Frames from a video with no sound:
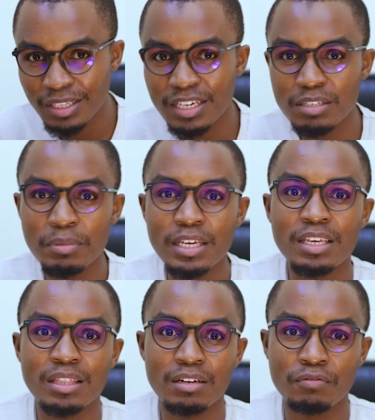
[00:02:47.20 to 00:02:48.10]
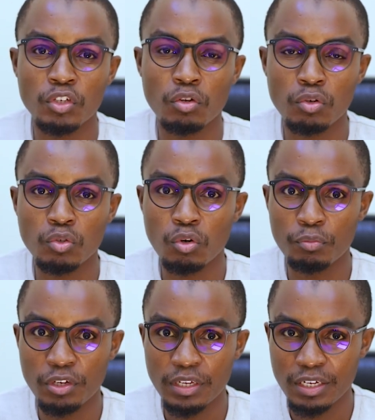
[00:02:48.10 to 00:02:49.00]
that is making that video not to
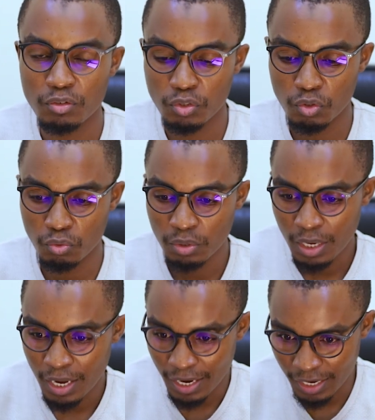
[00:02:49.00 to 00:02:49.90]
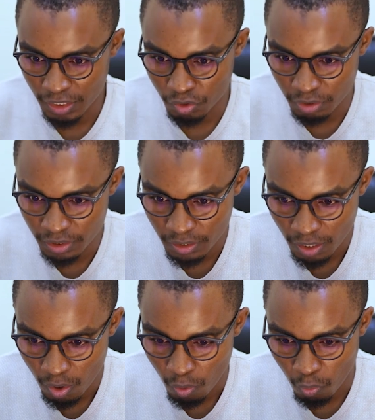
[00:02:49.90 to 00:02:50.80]
communicate with you. Actually,
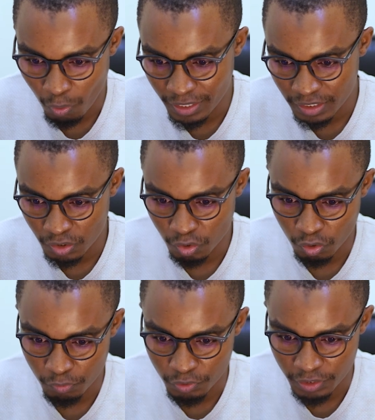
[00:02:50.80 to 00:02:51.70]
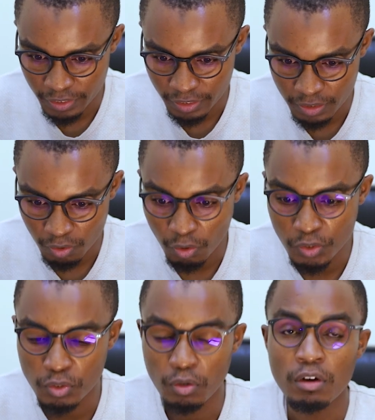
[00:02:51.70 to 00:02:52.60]
wanted to communicate.
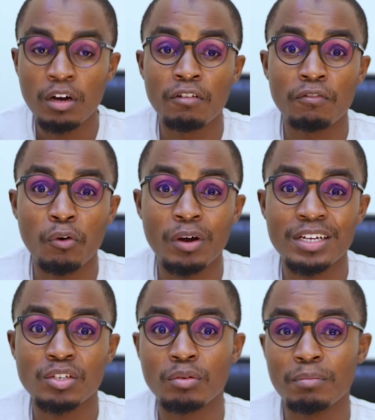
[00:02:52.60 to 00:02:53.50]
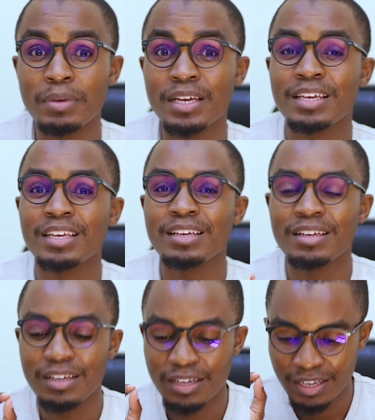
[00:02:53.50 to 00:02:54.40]
Also, focus on
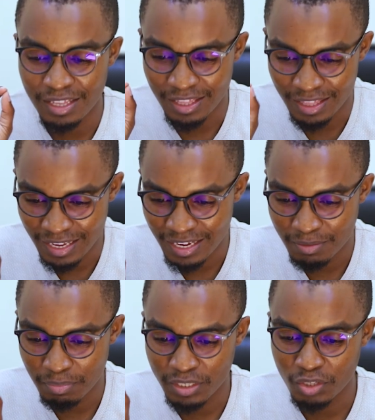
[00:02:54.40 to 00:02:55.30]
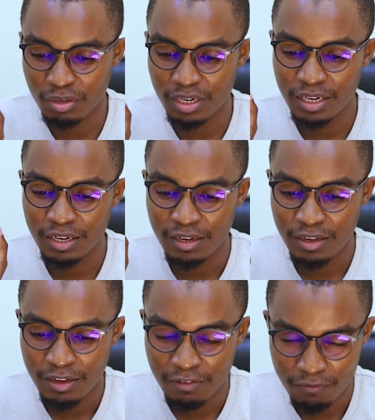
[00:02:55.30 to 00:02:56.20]
making that particular
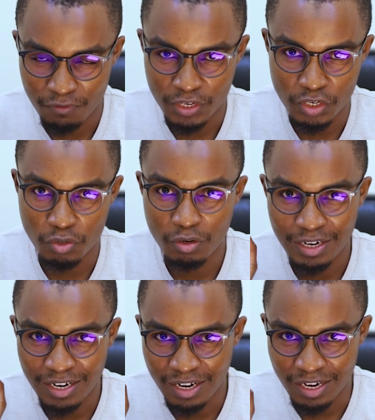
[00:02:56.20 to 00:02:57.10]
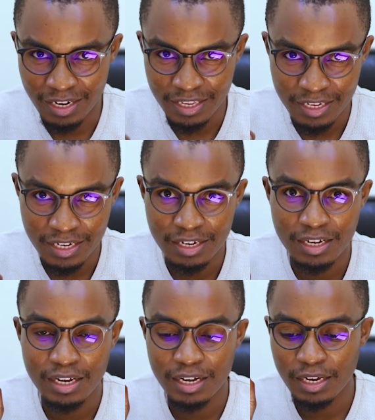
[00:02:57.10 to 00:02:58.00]
video clear,
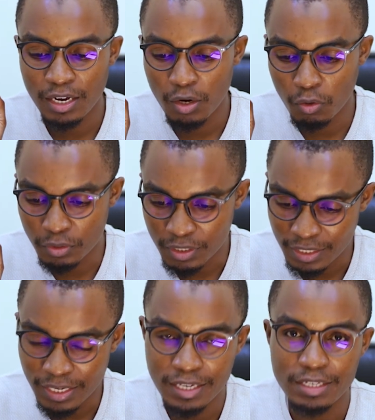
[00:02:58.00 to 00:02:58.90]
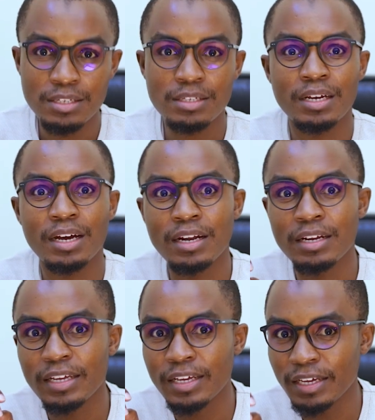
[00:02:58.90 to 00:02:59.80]
concise,
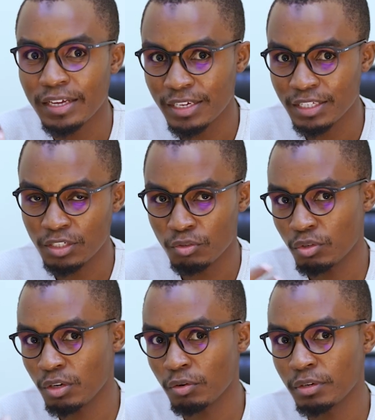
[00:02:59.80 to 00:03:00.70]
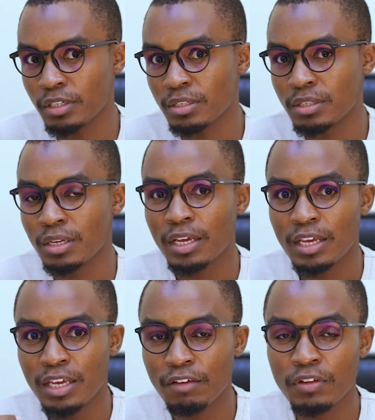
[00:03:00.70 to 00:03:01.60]
and engaging to your audience.
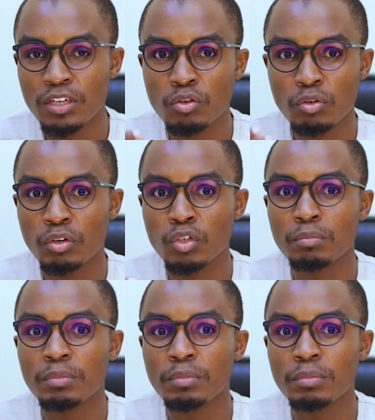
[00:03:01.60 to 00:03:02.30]
If it is not going